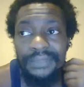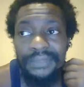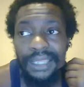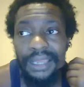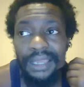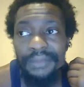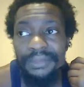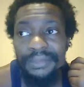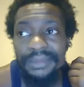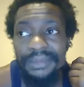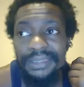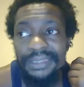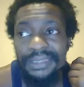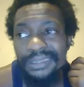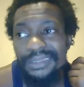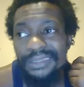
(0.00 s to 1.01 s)
get
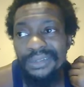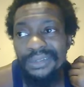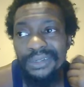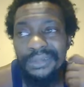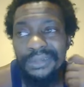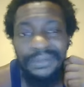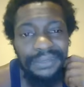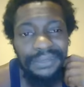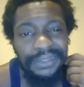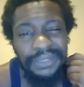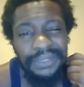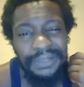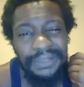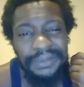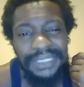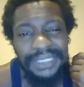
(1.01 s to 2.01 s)

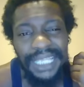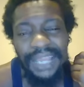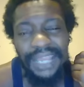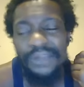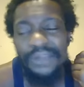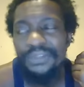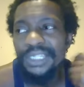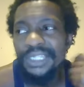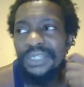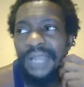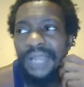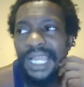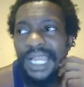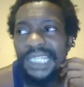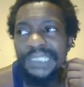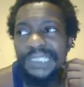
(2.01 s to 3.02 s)
what I'm saying? I don't really know
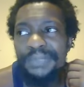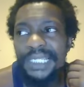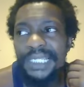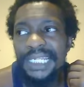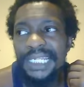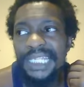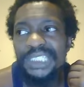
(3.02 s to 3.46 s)
how to explain it.